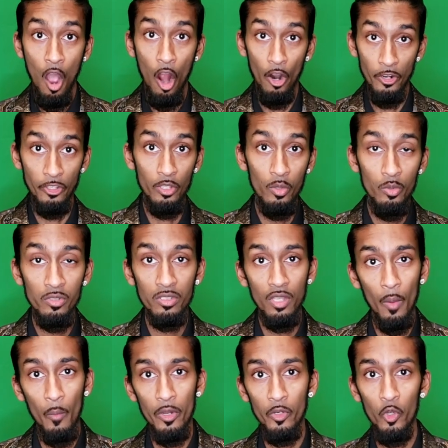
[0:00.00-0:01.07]
Are you
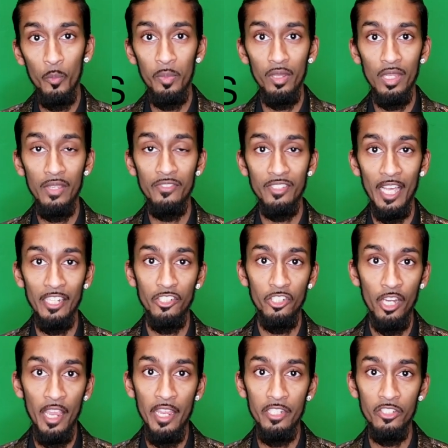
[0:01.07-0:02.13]
someone who believes that
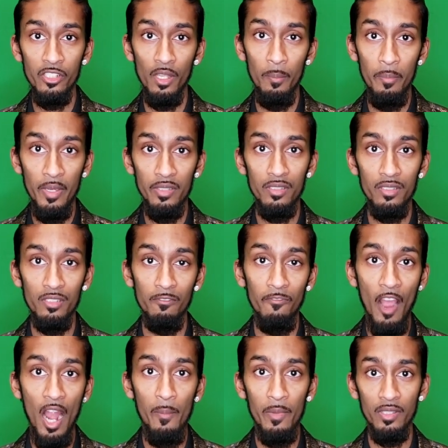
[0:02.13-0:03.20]
change in the business
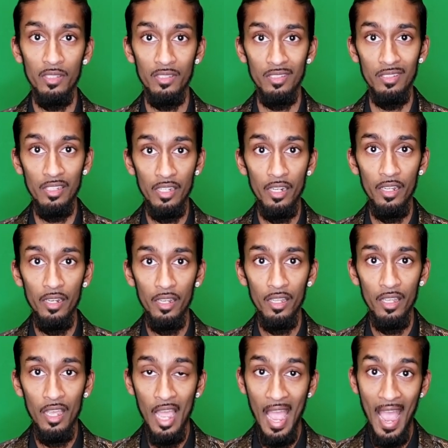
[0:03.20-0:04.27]
environment is needed?
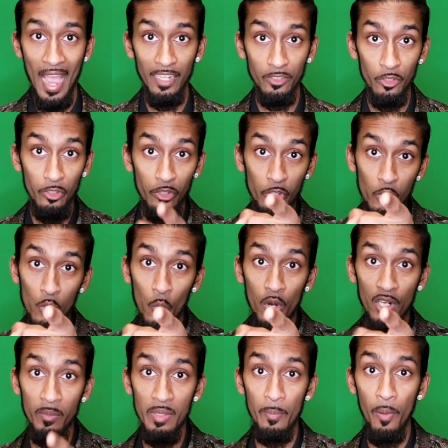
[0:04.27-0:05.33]
And do you
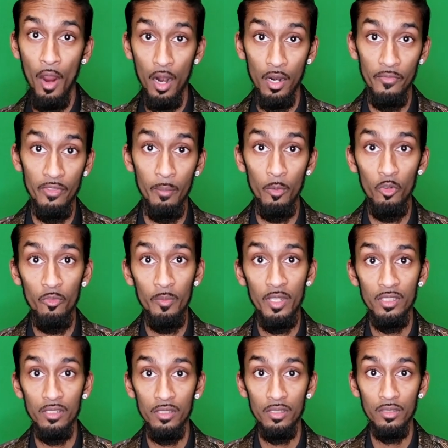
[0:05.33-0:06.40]
want to be part of the
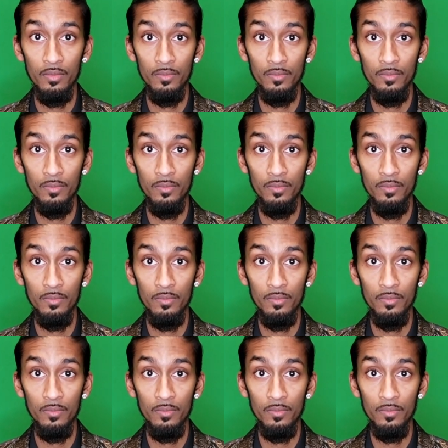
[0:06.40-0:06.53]
movement?